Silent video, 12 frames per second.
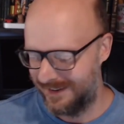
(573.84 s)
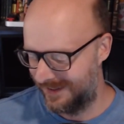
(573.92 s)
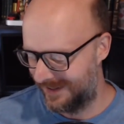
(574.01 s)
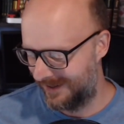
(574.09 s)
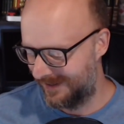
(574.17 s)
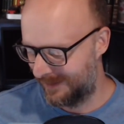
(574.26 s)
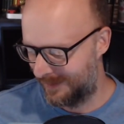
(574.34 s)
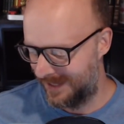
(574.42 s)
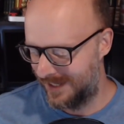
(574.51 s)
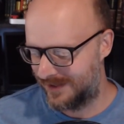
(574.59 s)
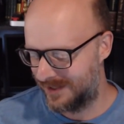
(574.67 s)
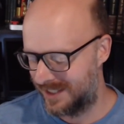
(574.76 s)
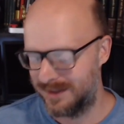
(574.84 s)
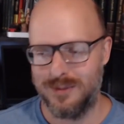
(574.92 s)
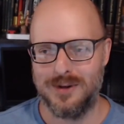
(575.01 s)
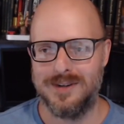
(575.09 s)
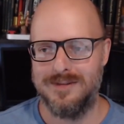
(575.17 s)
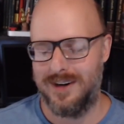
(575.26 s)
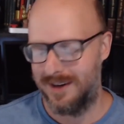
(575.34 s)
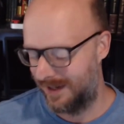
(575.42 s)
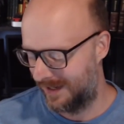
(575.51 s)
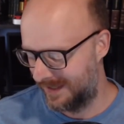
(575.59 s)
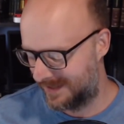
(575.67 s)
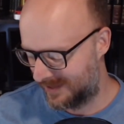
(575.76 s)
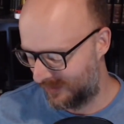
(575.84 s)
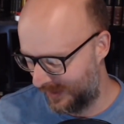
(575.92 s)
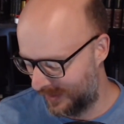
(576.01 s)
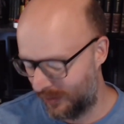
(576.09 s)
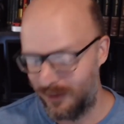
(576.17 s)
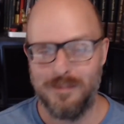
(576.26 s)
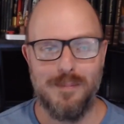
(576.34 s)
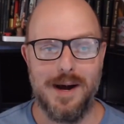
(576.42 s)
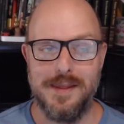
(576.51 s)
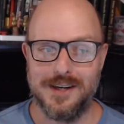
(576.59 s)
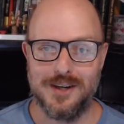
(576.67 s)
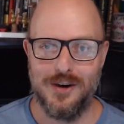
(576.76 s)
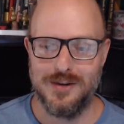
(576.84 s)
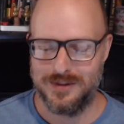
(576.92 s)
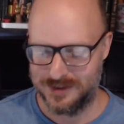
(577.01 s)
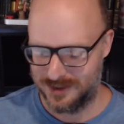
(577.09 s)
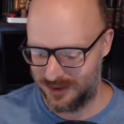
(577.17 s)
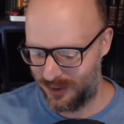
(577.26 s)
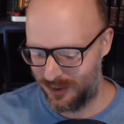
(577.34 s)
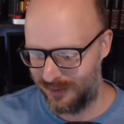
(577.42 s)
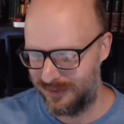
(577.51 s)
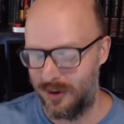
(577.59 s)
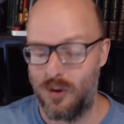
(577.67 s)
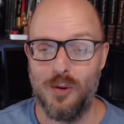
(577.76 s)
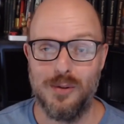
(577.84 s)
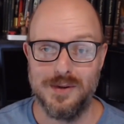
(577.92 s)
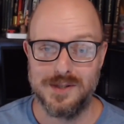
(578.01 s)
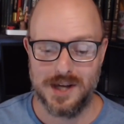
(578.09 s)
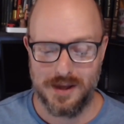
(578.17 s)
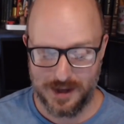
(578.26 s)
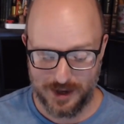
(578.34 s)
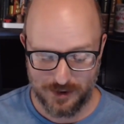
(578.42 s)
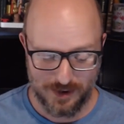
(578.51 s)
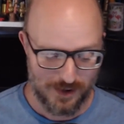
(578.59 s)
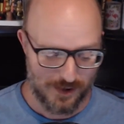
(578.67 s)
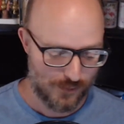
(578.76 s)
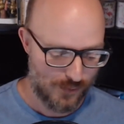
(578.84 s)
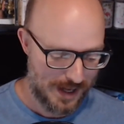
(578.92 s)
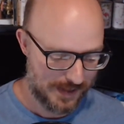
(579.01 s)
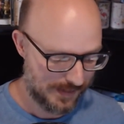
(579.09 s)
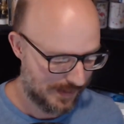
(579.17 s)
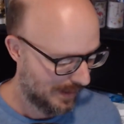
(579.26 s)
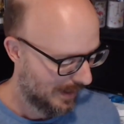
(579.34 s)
It'll be an interesting book, at least to read, all by the ghost authors that read it.